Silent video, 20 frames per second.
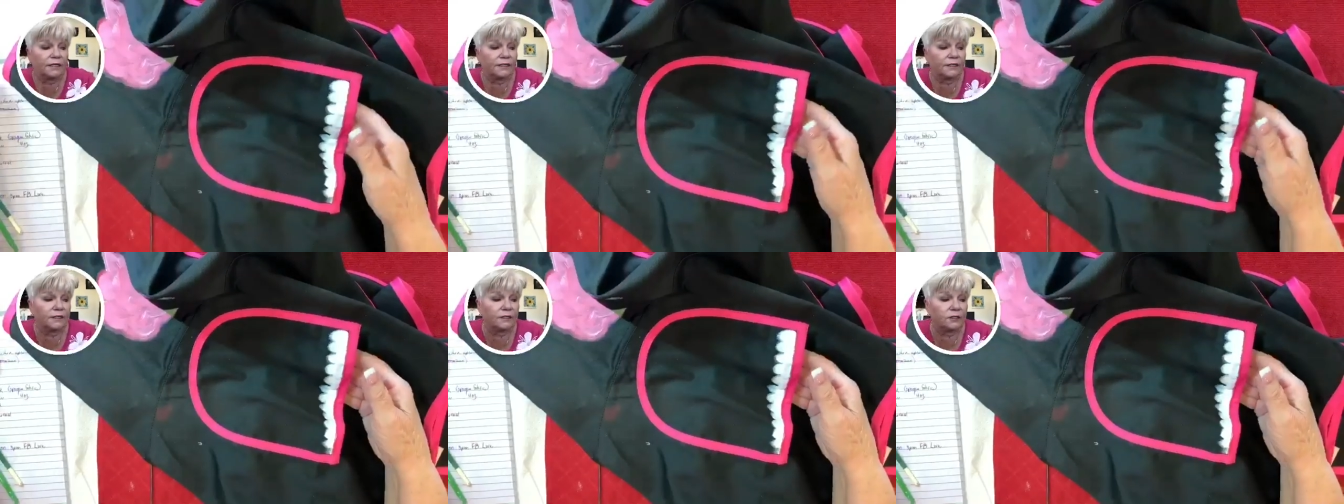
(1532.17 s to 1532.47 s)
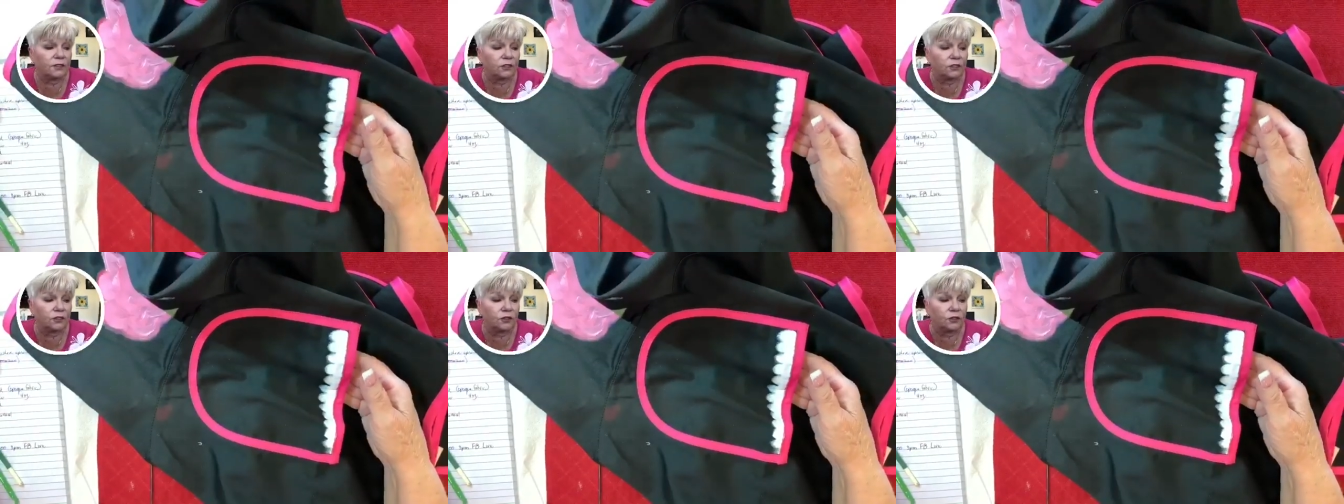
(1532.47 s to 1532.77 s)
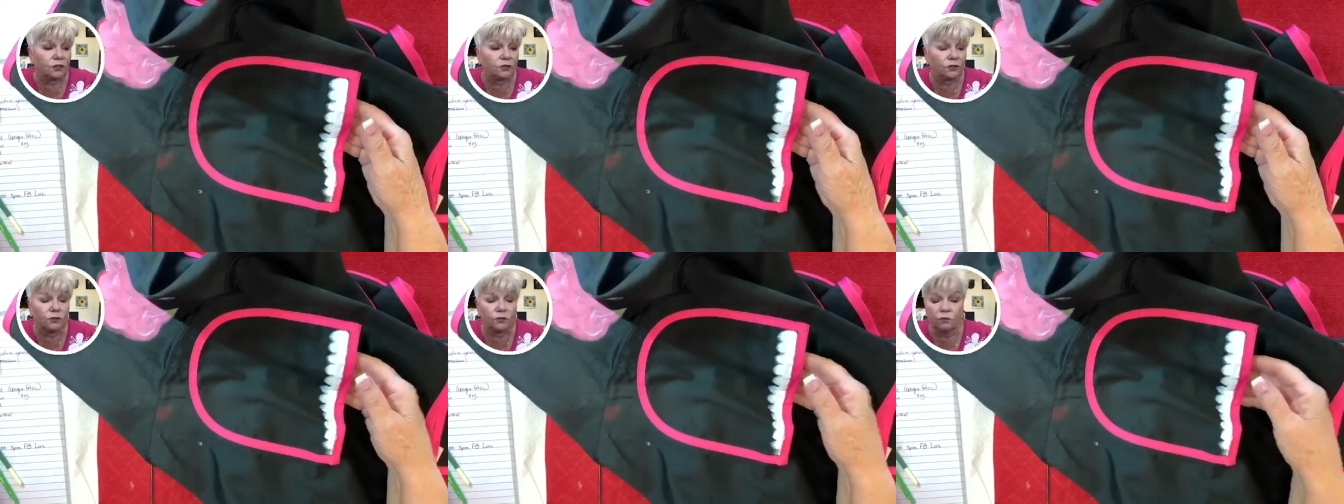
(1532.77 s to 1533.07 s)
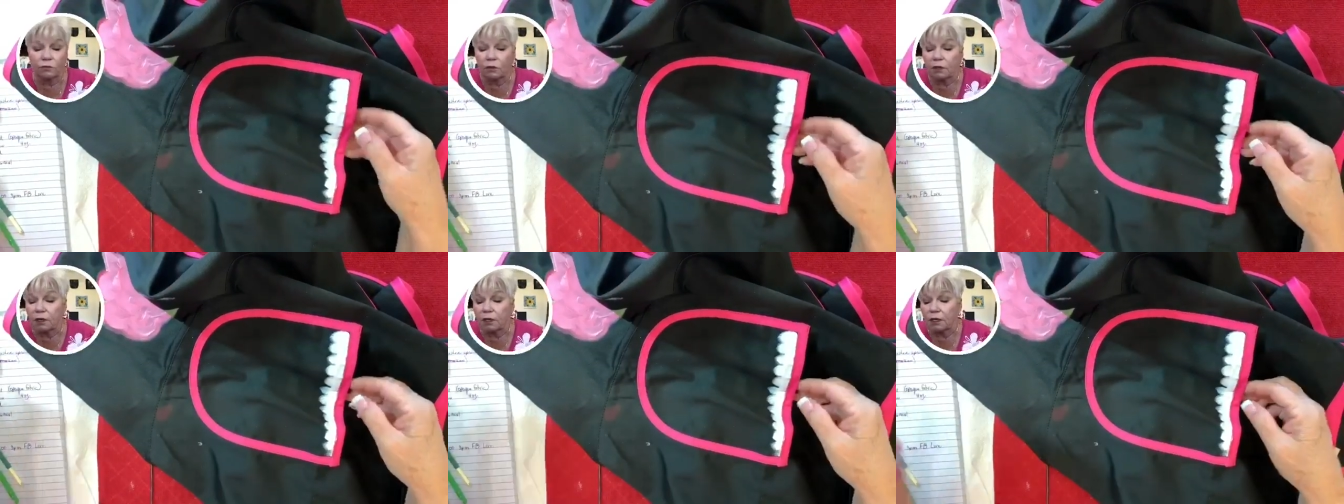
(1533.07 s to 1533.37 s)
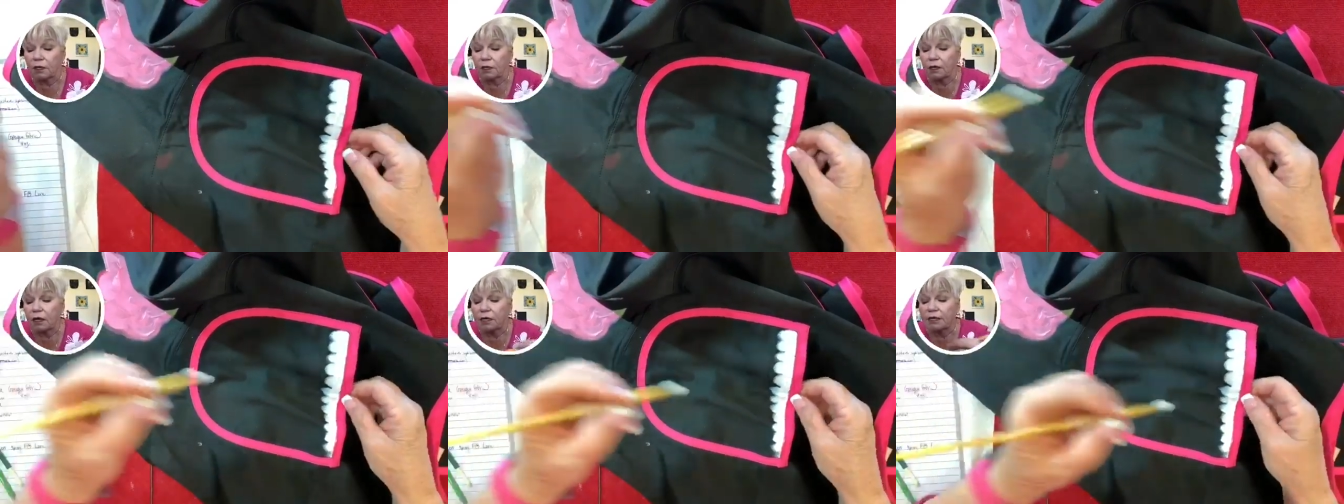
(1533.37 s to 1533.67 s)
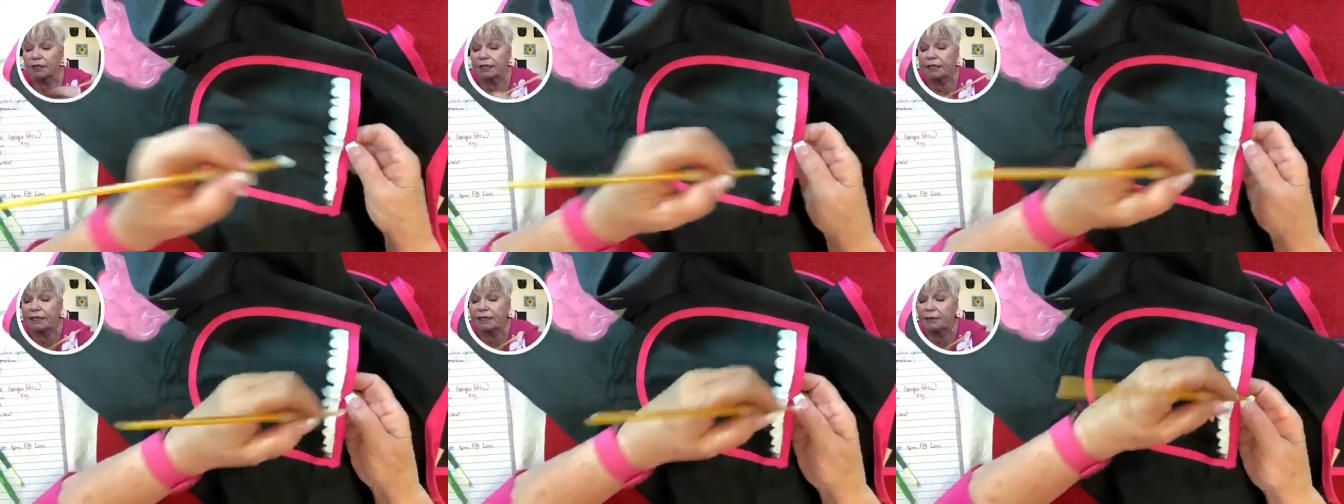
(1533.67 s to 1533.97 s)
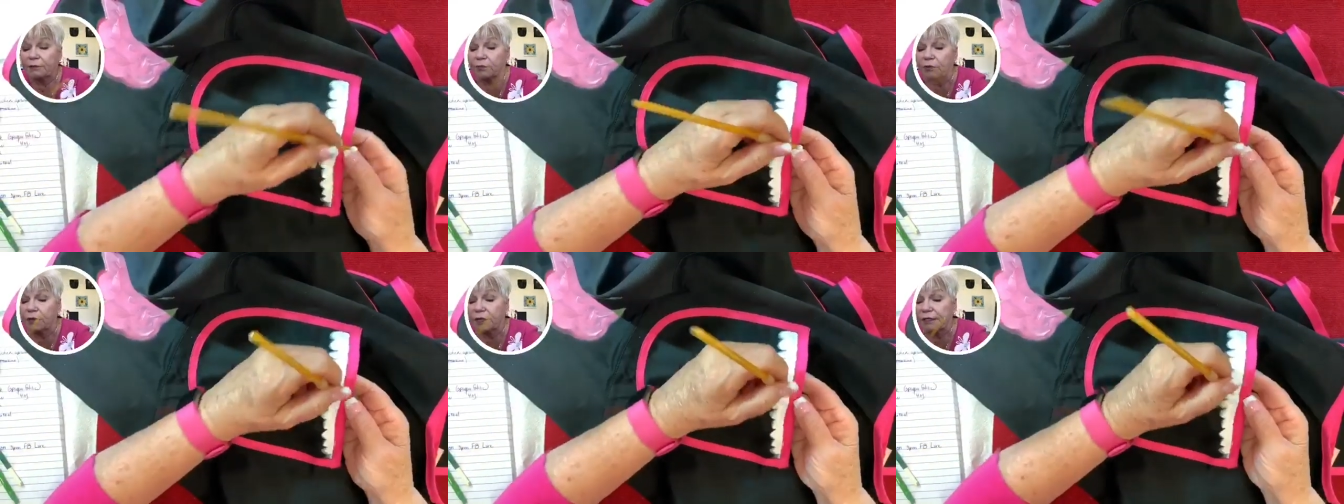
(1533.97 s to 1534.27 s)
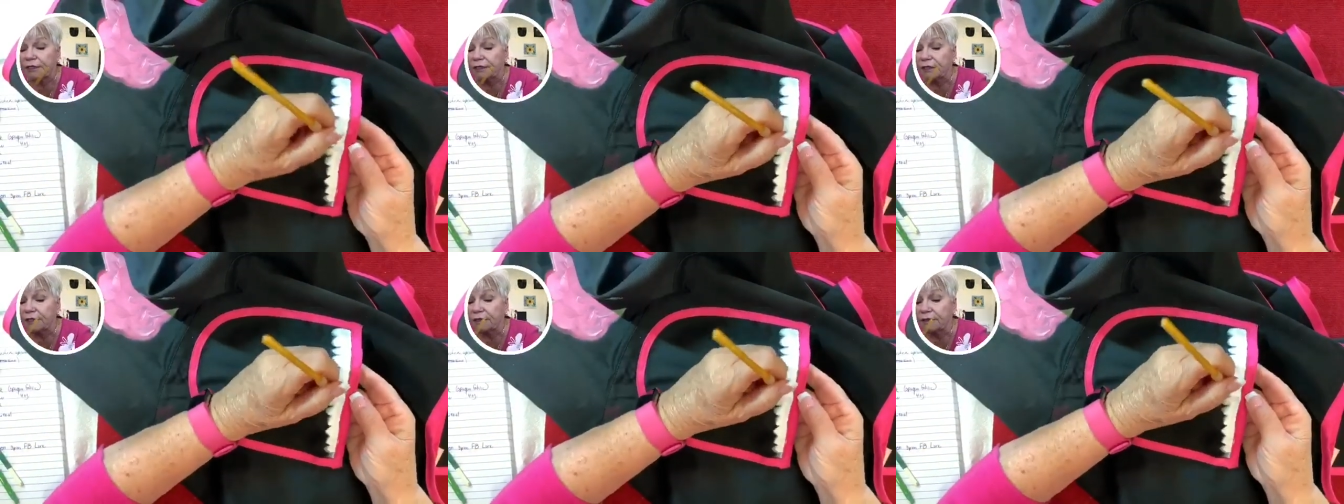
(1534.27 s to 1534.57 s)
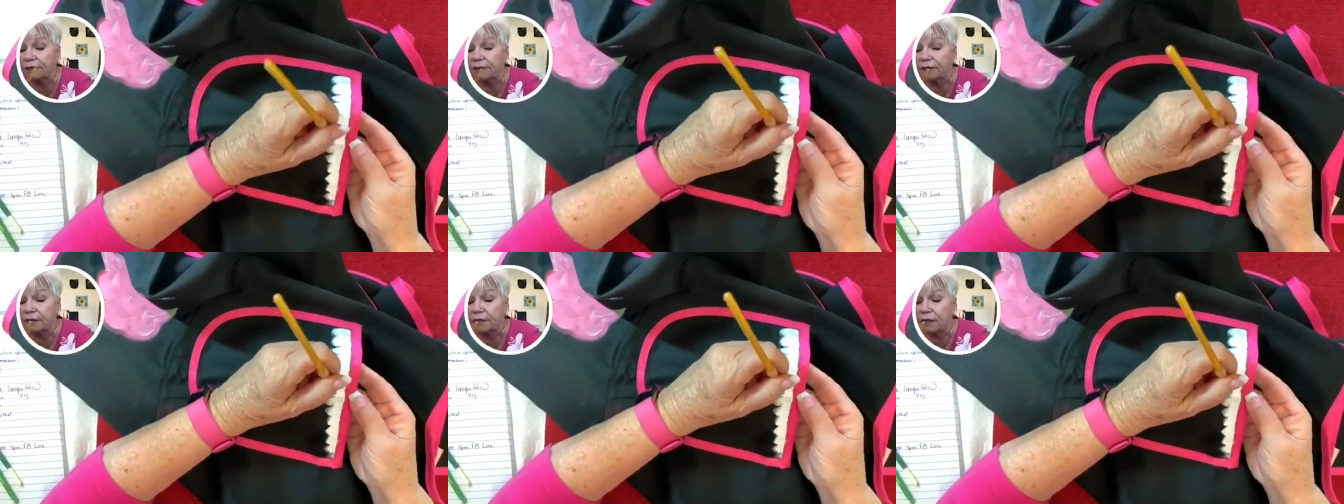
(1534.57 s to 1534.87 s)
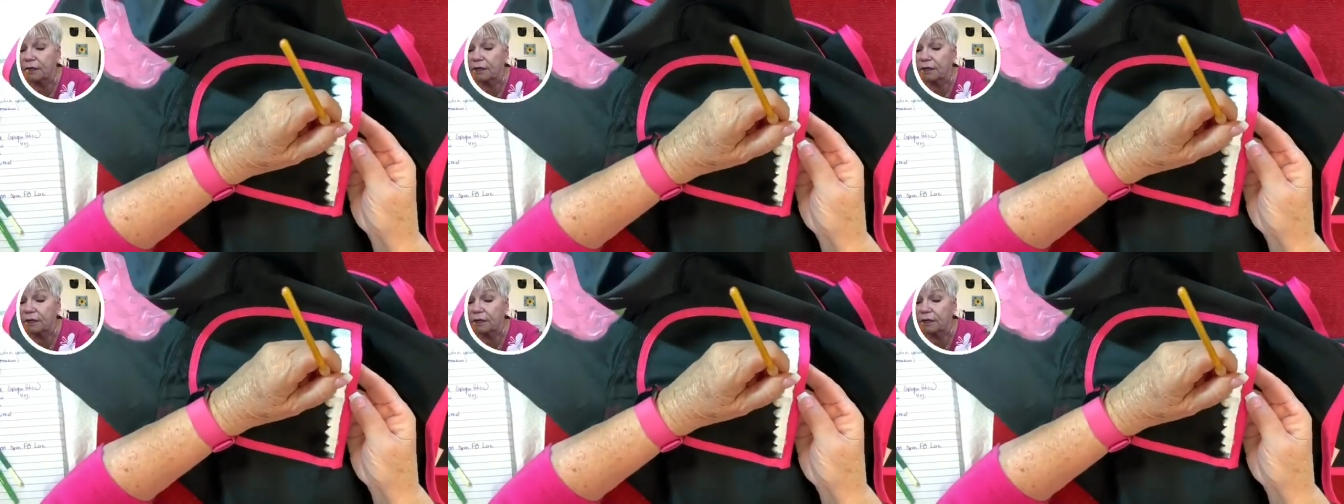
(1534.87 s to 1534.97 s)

is to heat press it.